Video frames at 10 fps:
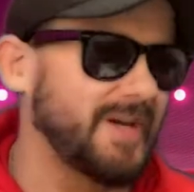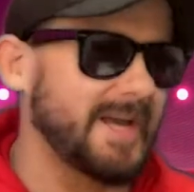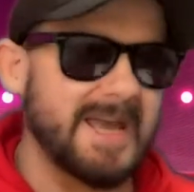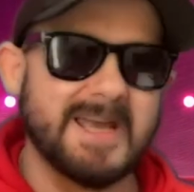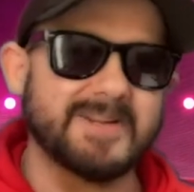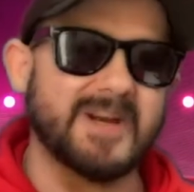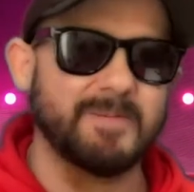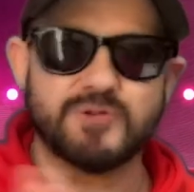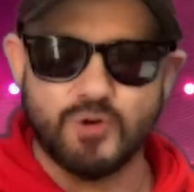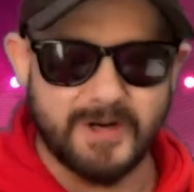He ended up
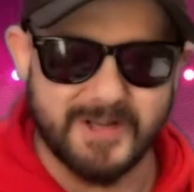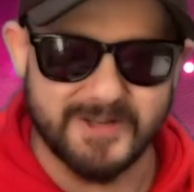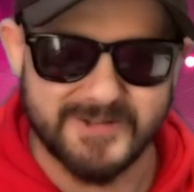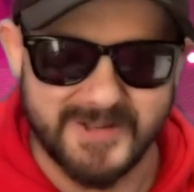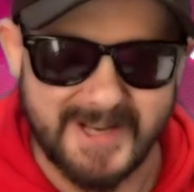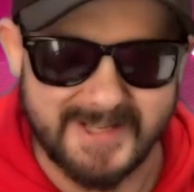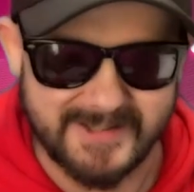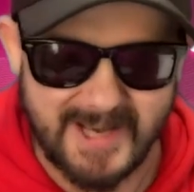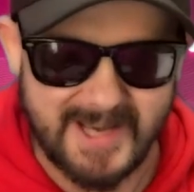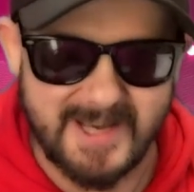joining us the next
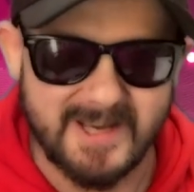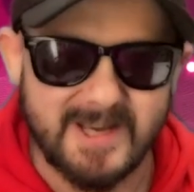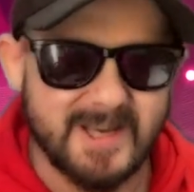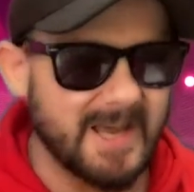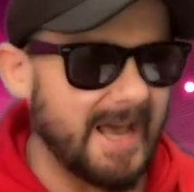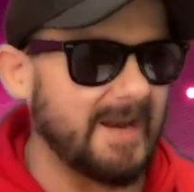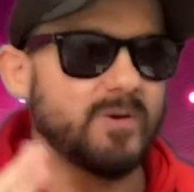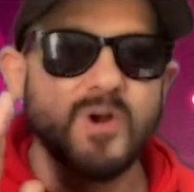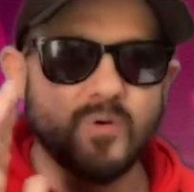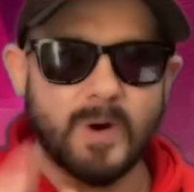day. And
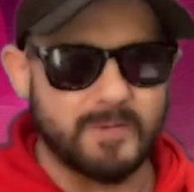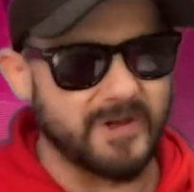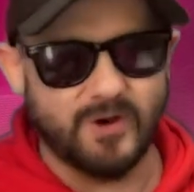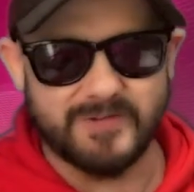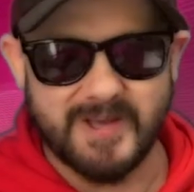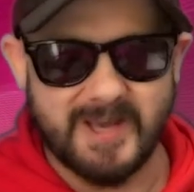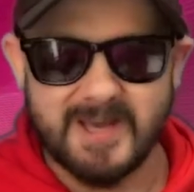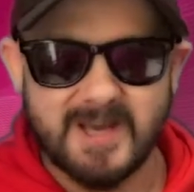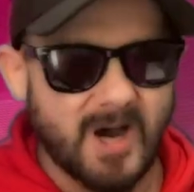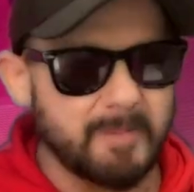when we got there,
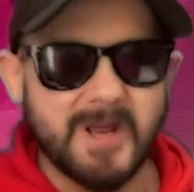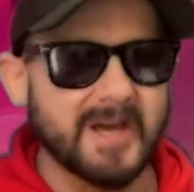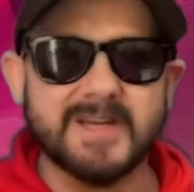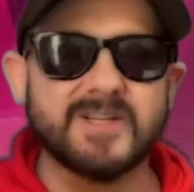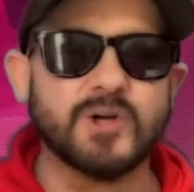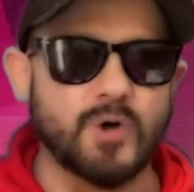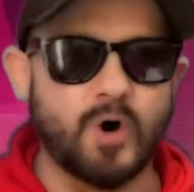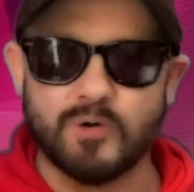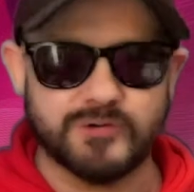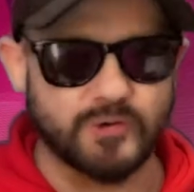I mean, I could tell you a
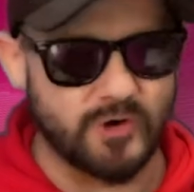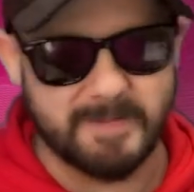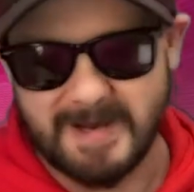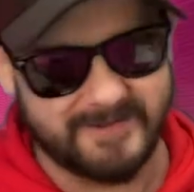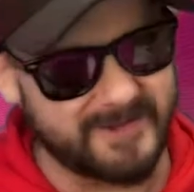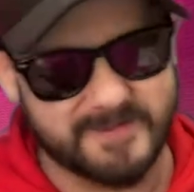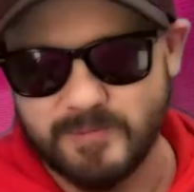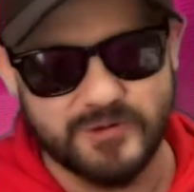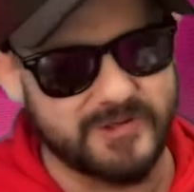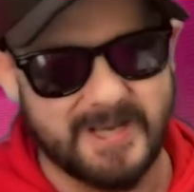whole story about this
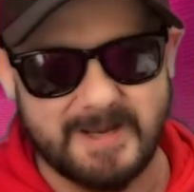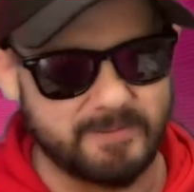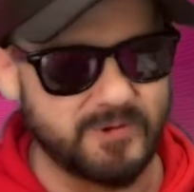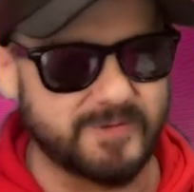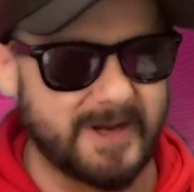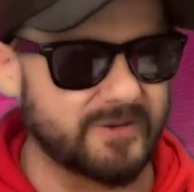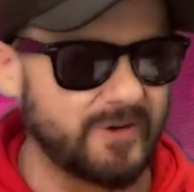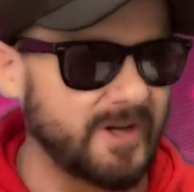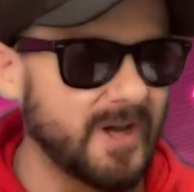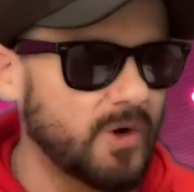Moosonee and Moose
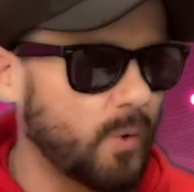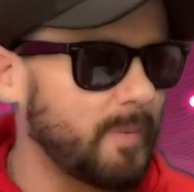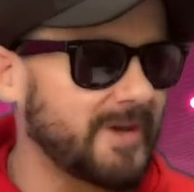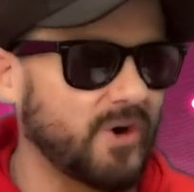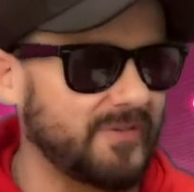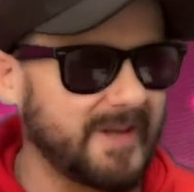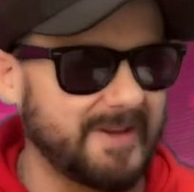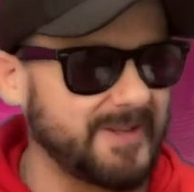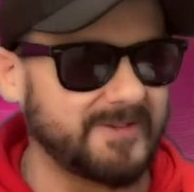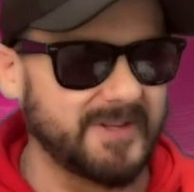Factory. When we got there,
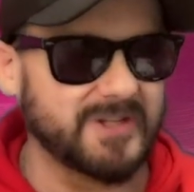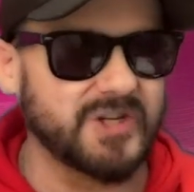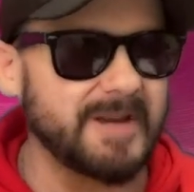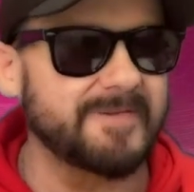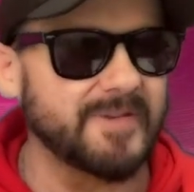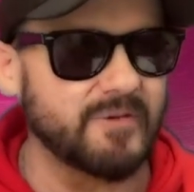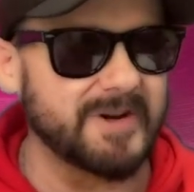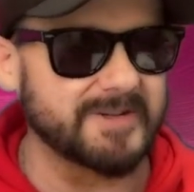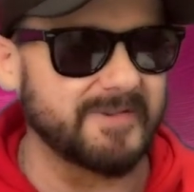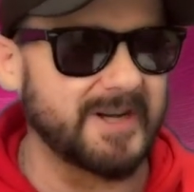the chief of the
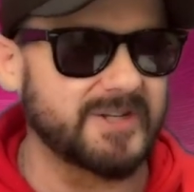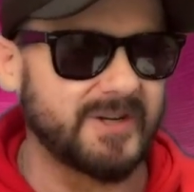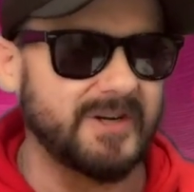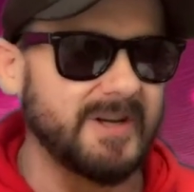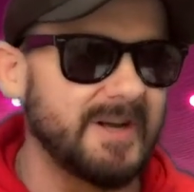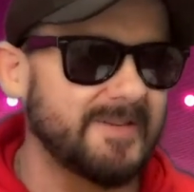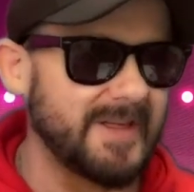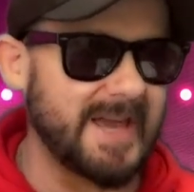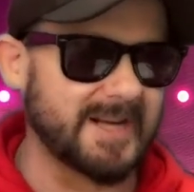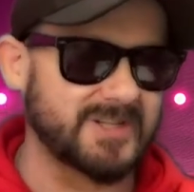reservation,
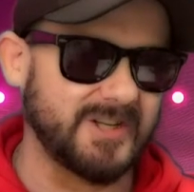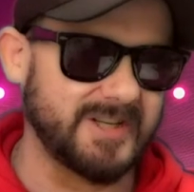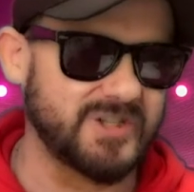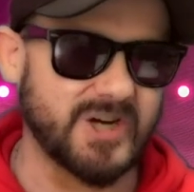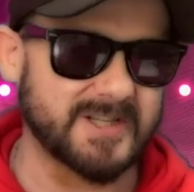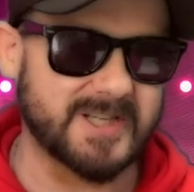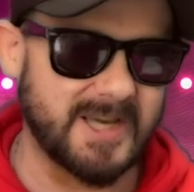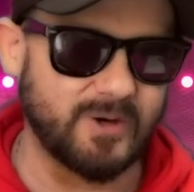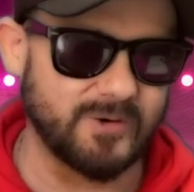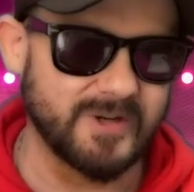they actually just
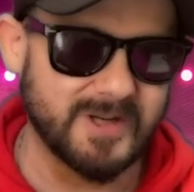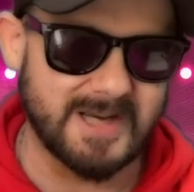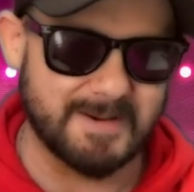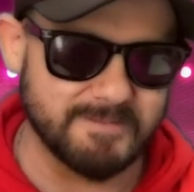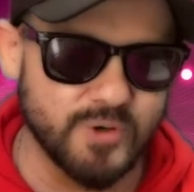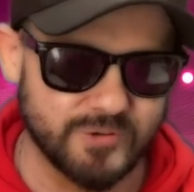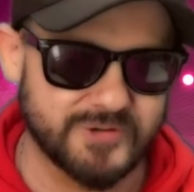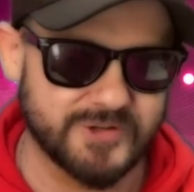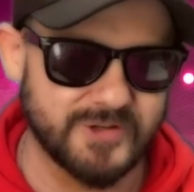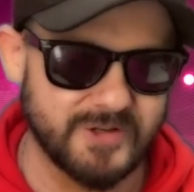killed a moose.